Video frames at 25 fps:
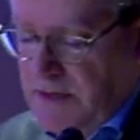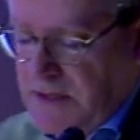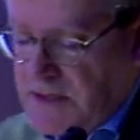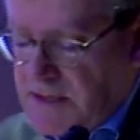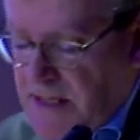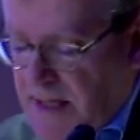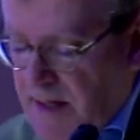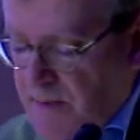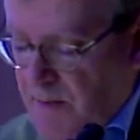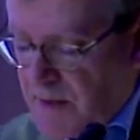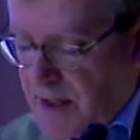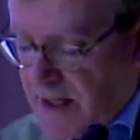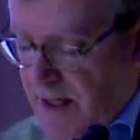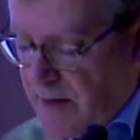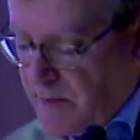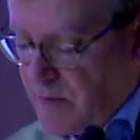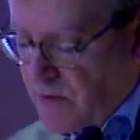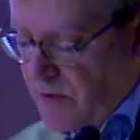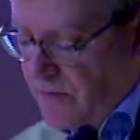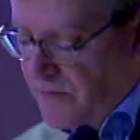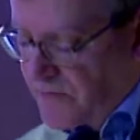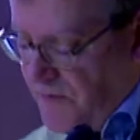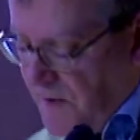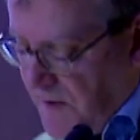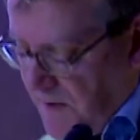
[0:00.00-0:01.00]
same labor
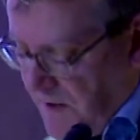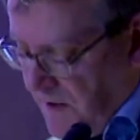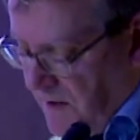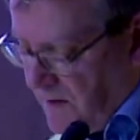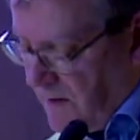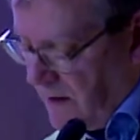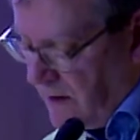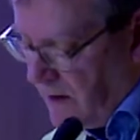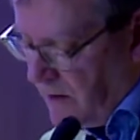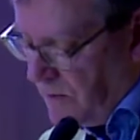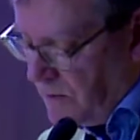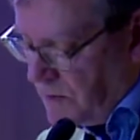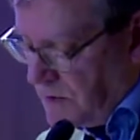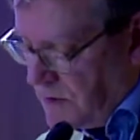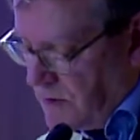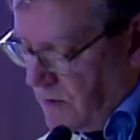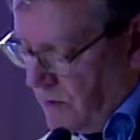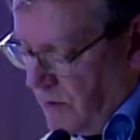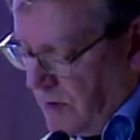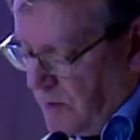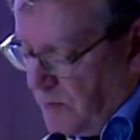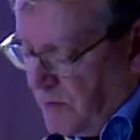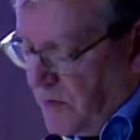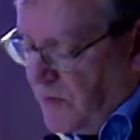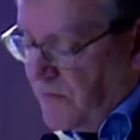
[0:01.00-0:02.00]
of thinking that I was
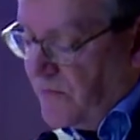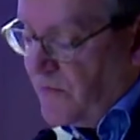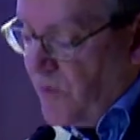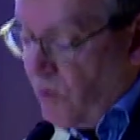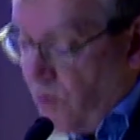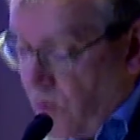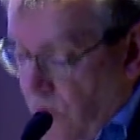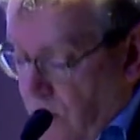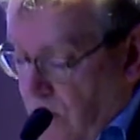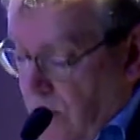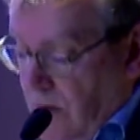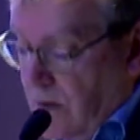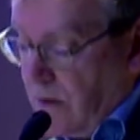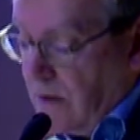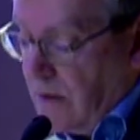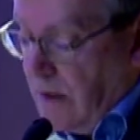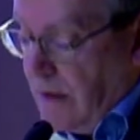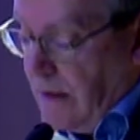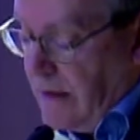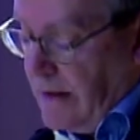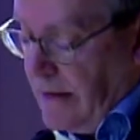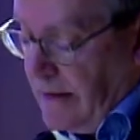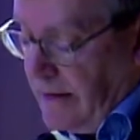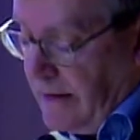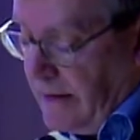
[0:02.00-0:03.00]
doing before
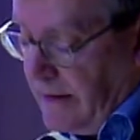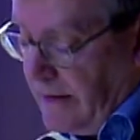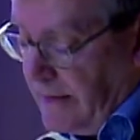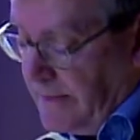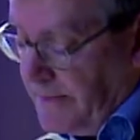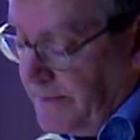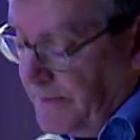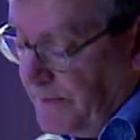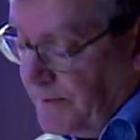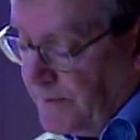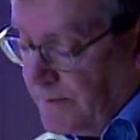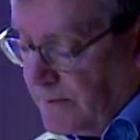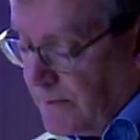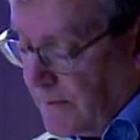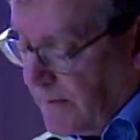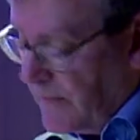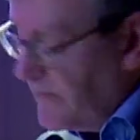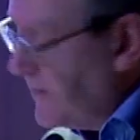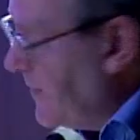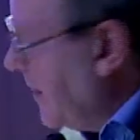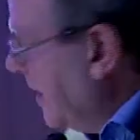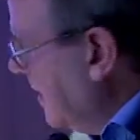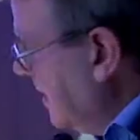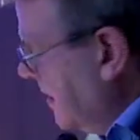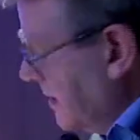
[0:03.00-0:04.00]

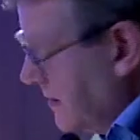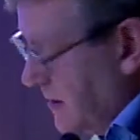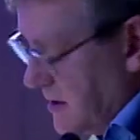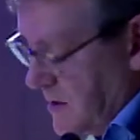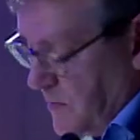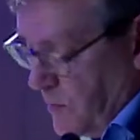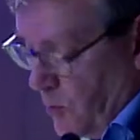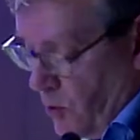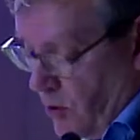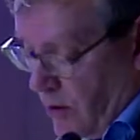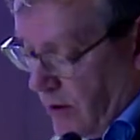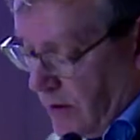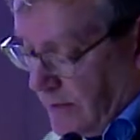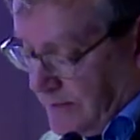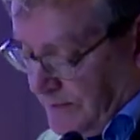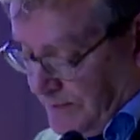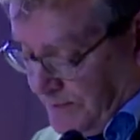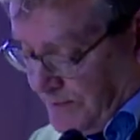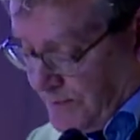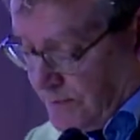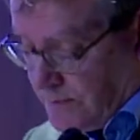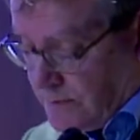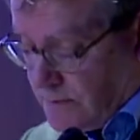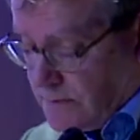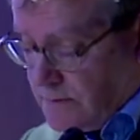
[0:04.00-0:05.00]
finding this book
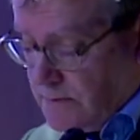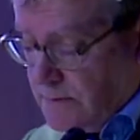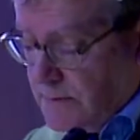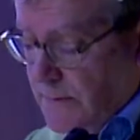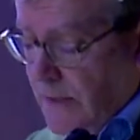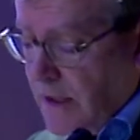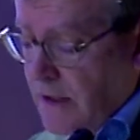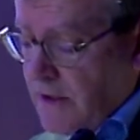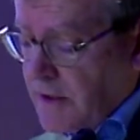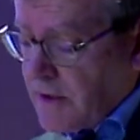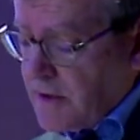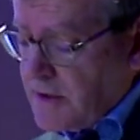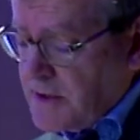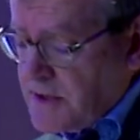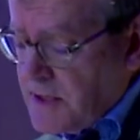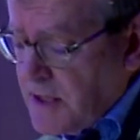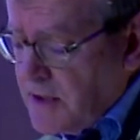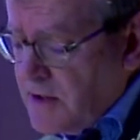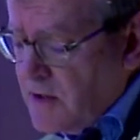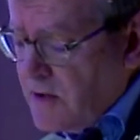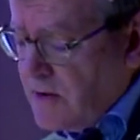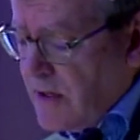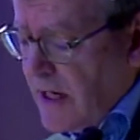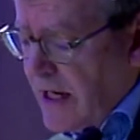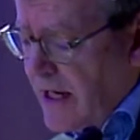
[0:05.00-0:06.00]

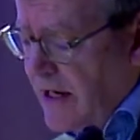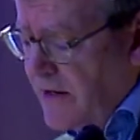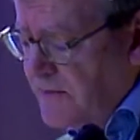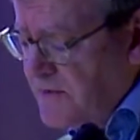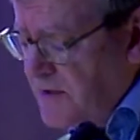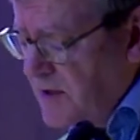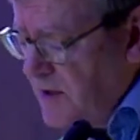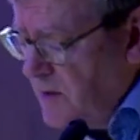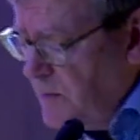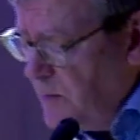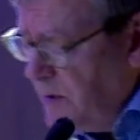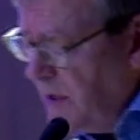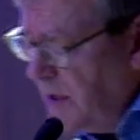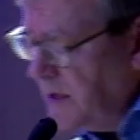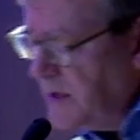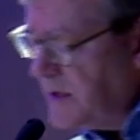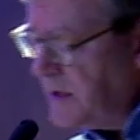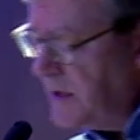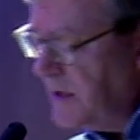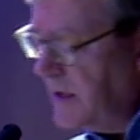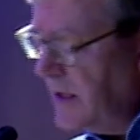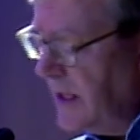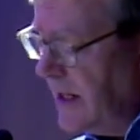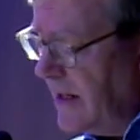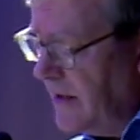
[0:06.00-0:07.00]
continued after the
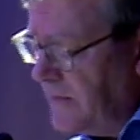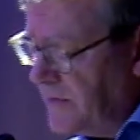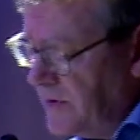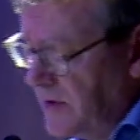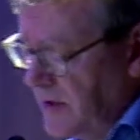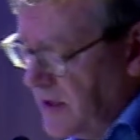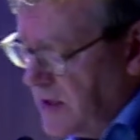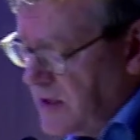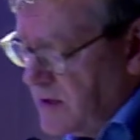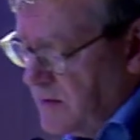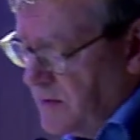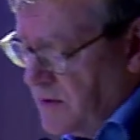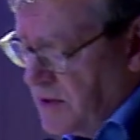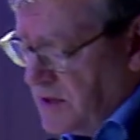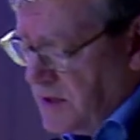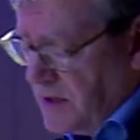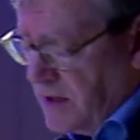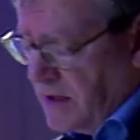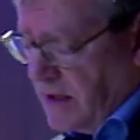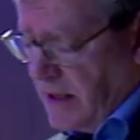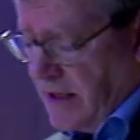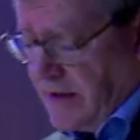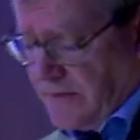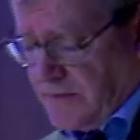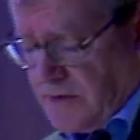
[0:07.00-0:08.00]
PhD, after the exhibition
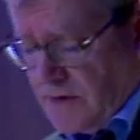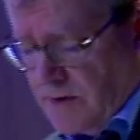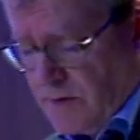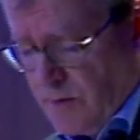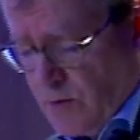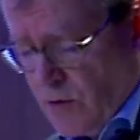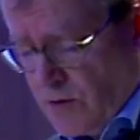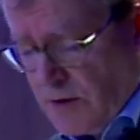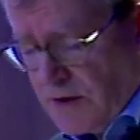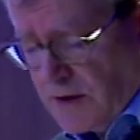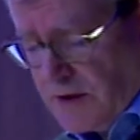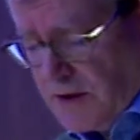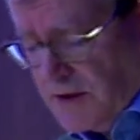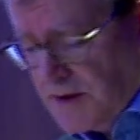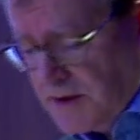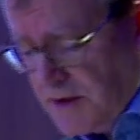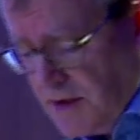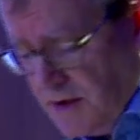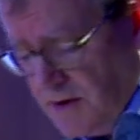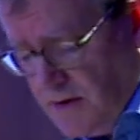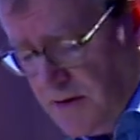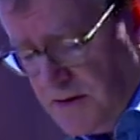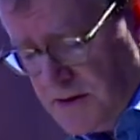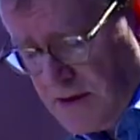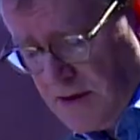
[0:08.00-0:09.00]
and after the book,
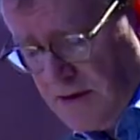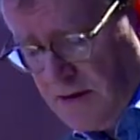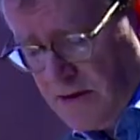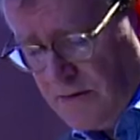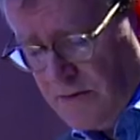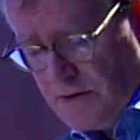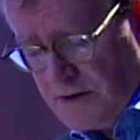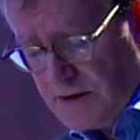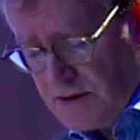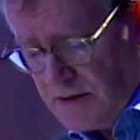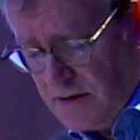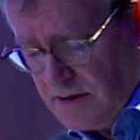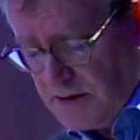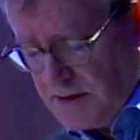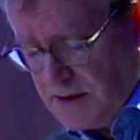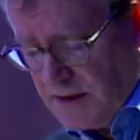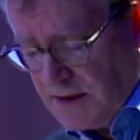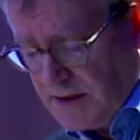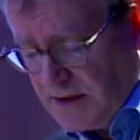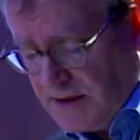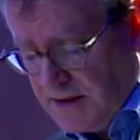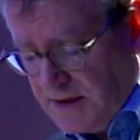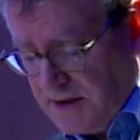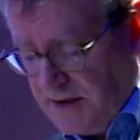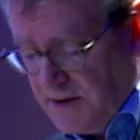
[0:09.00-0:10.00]
continues in the research and
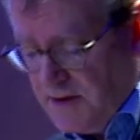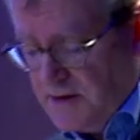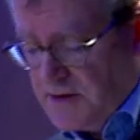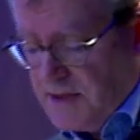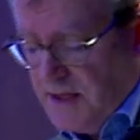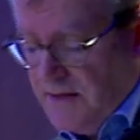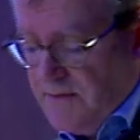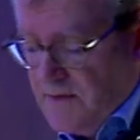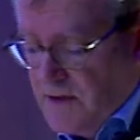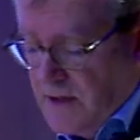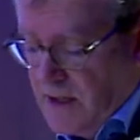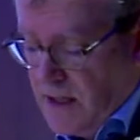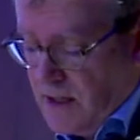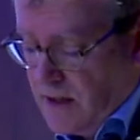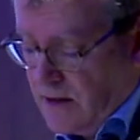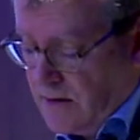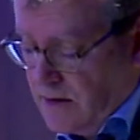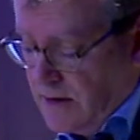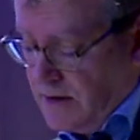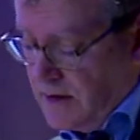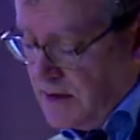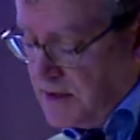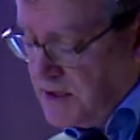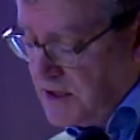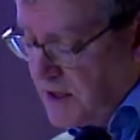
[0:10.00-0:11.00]
continues even now
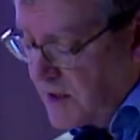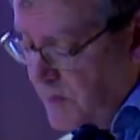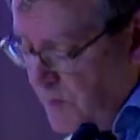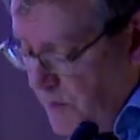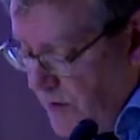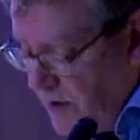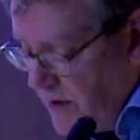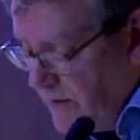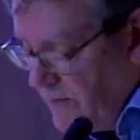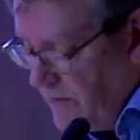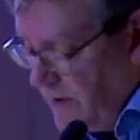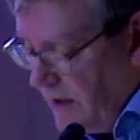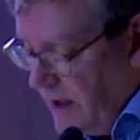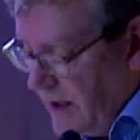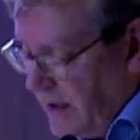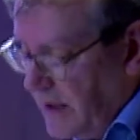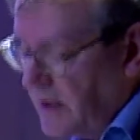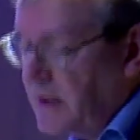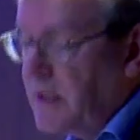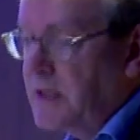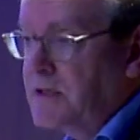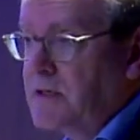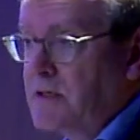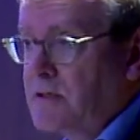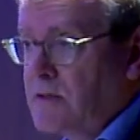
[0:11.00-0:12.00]
in the shaping of an
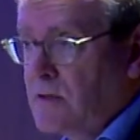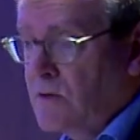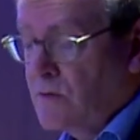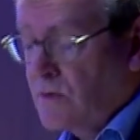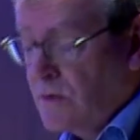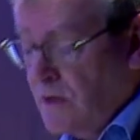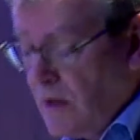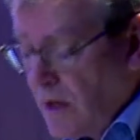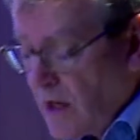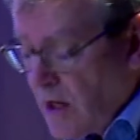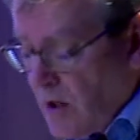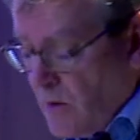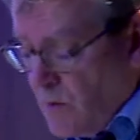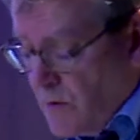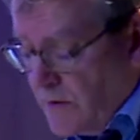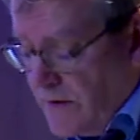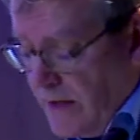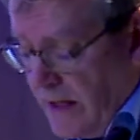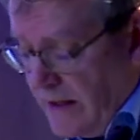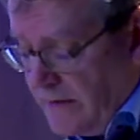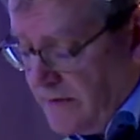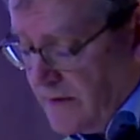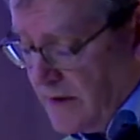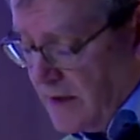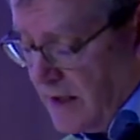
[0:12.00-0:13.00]
architecture school
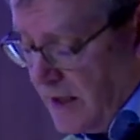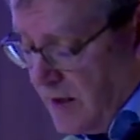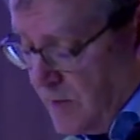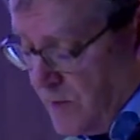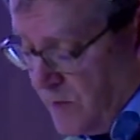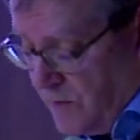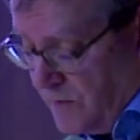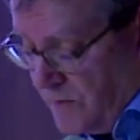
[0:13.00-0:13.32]
without the name of